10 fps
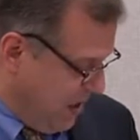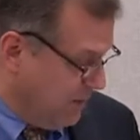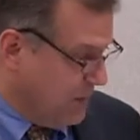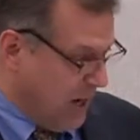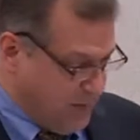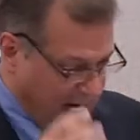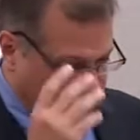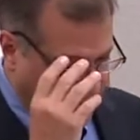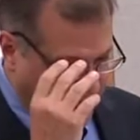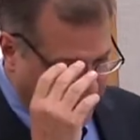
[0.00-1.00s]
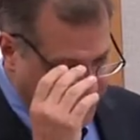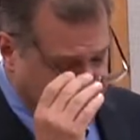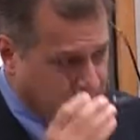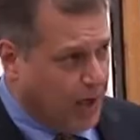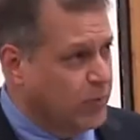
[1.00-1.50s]
Um, my background
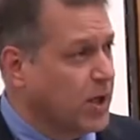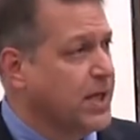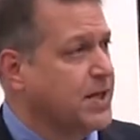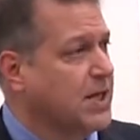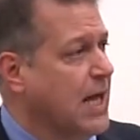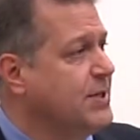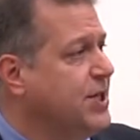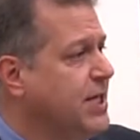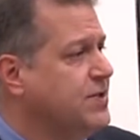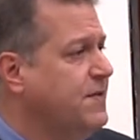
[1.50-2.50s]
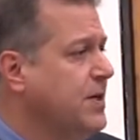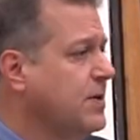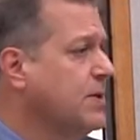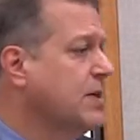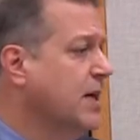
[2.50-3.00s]
is uh, really in the climate change
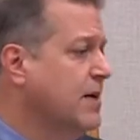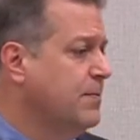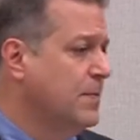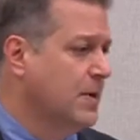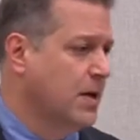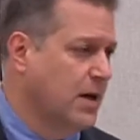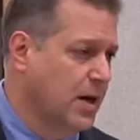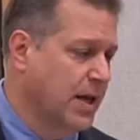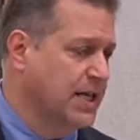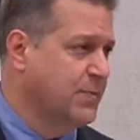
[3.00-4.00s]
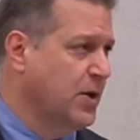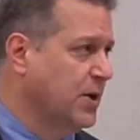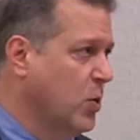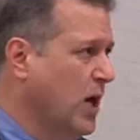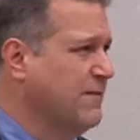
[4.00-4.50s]
field. I'm uh, an expert
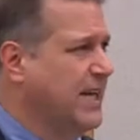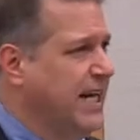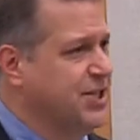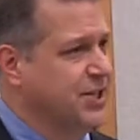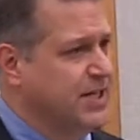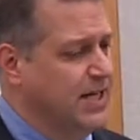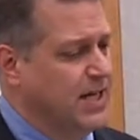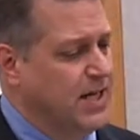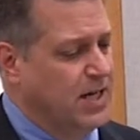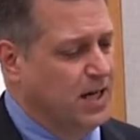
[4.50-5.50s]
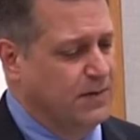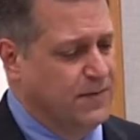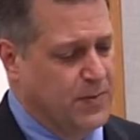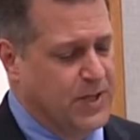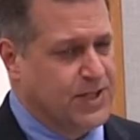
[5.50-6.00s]
in the quantification
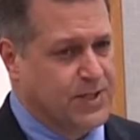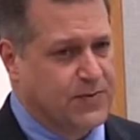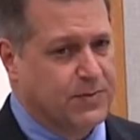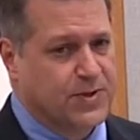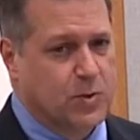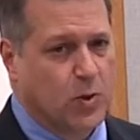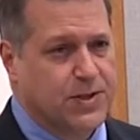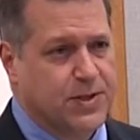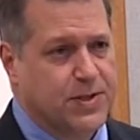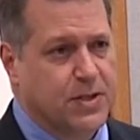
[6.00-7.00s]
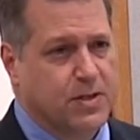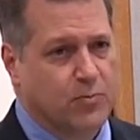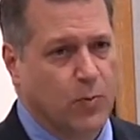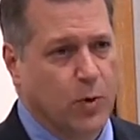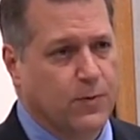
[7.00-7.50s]
of emissions from sources and
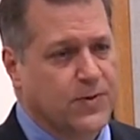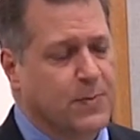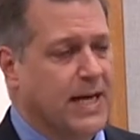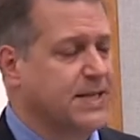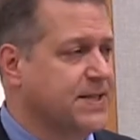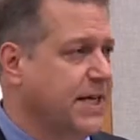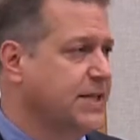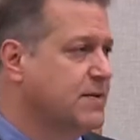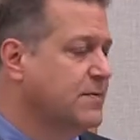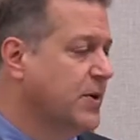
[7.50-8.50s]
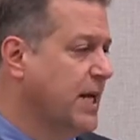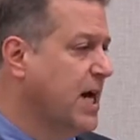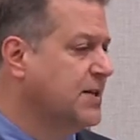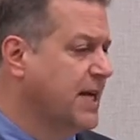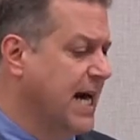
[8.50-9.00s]
removals by sinks of
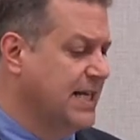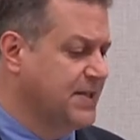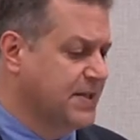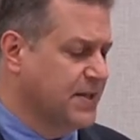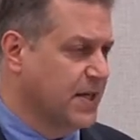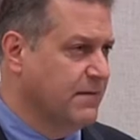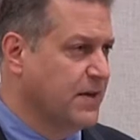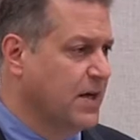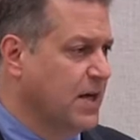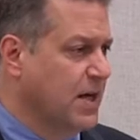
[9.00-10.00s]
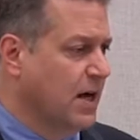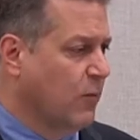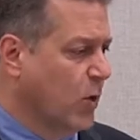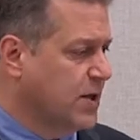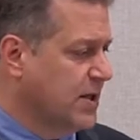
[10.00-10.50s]
greenhouse gases, and I've
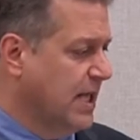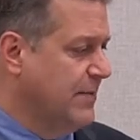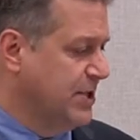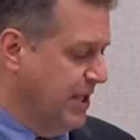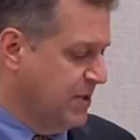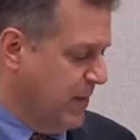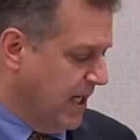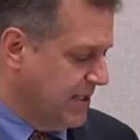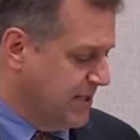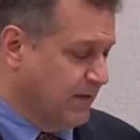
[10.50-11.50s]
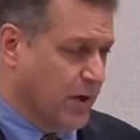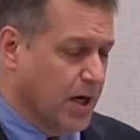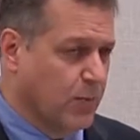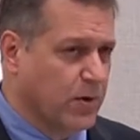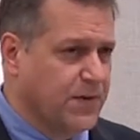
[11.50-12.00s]
worked in climate change policy for a
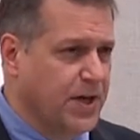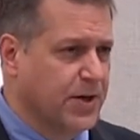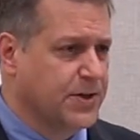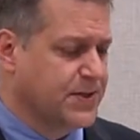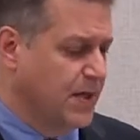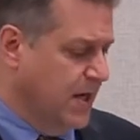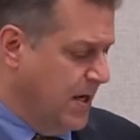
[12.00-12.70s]
number of years.